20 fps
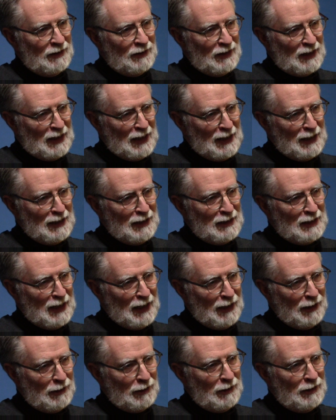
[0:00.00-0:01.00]
than any
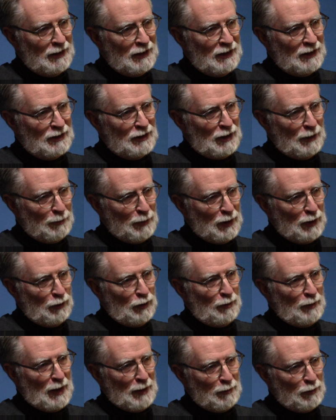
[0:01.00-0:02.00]
tale Tippy
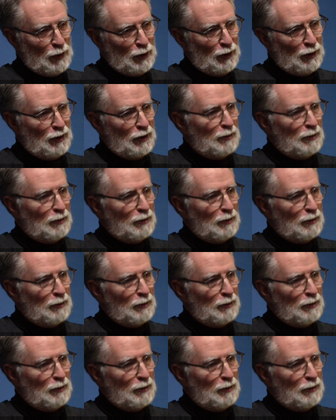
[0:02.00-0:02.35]
remembered